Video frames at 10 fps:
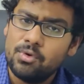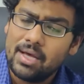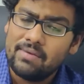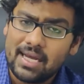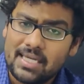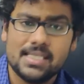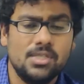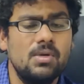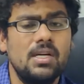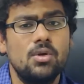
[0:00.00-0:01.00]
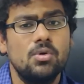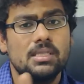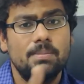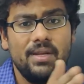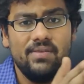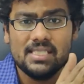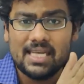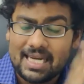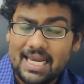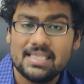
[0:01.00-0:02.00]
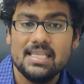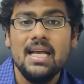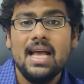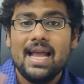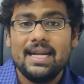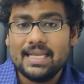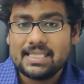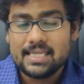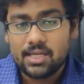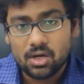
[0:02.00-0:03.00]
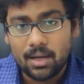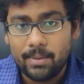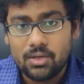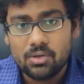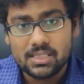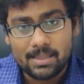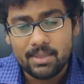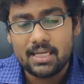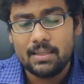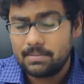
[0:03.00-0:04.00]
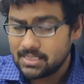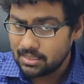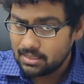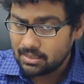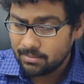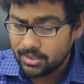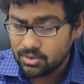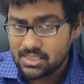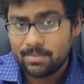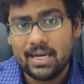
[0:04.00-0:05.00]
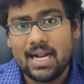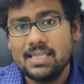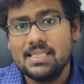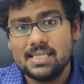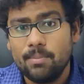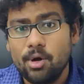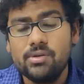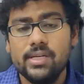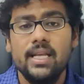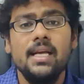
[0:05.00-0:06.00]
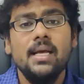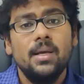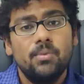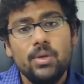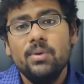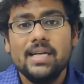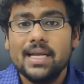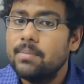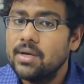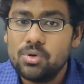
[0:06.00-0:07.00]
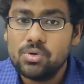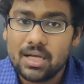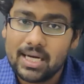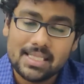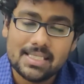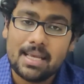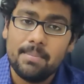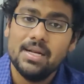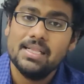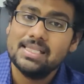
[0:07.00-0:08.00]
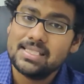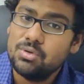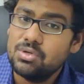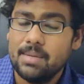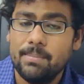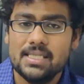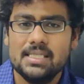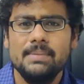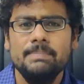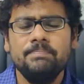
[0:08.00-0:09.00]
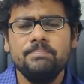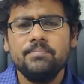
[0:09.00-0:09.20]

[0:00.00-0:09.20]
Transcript: have had sexual intercourse the previous day night, and next day you're coming to the semen analysis laboratory, we will recommend you to collect the sample, and that's usually best.